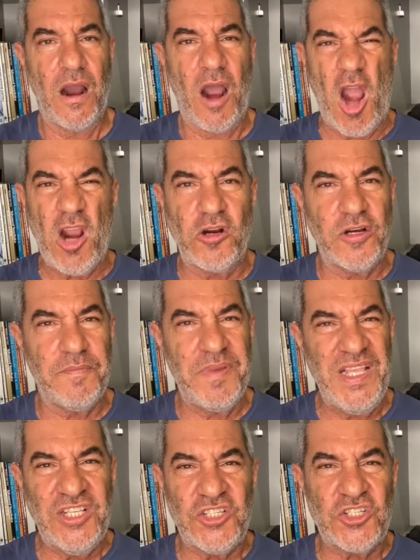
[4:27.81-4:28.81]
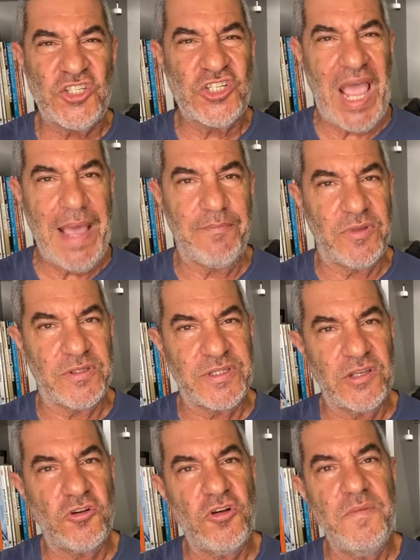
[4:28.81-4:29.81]
are going to be in shambles.
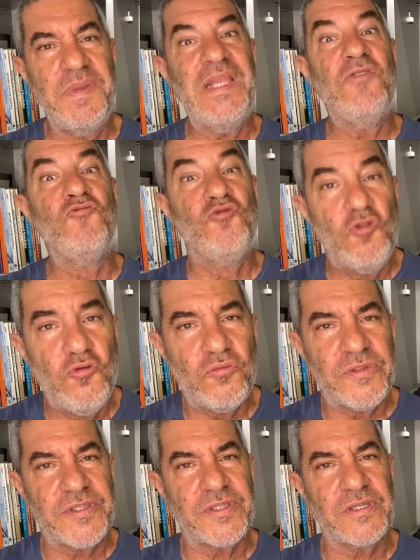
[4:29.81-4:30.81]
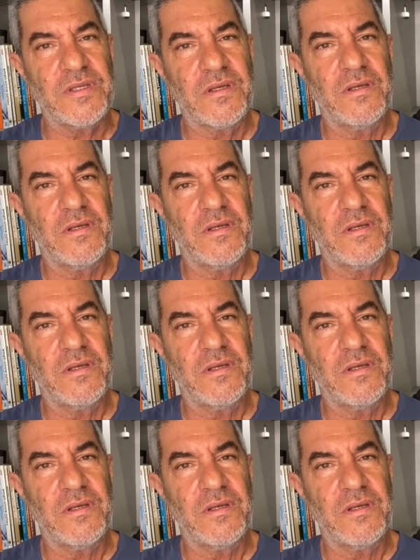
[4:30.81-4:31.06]
They're going to be in ruins.